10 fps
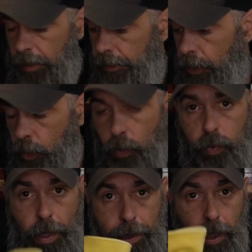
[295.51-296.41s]
They're
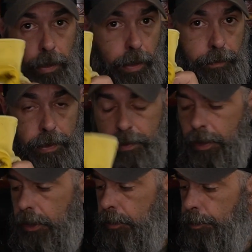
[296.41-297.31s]
great. I love these
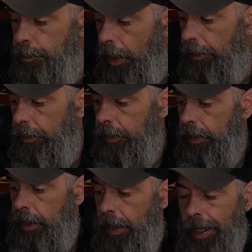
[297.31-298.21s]
things, but
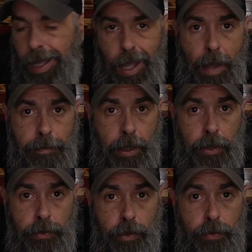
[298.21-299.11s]
I'm not going to
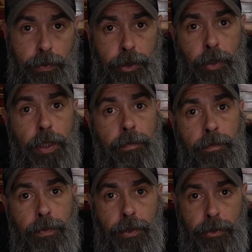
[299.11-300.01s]
use those for shooting.
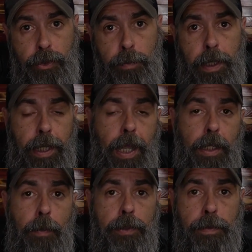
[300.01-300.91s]
They're too big. I'd
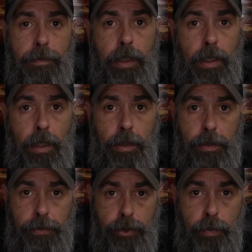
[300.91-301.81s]
go with something a
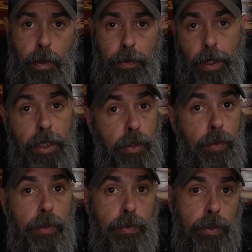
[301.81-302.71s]
little smaller. And I do
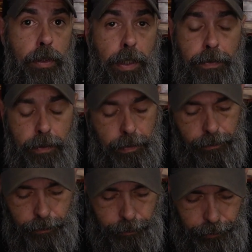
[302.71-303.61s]
use leather gloves for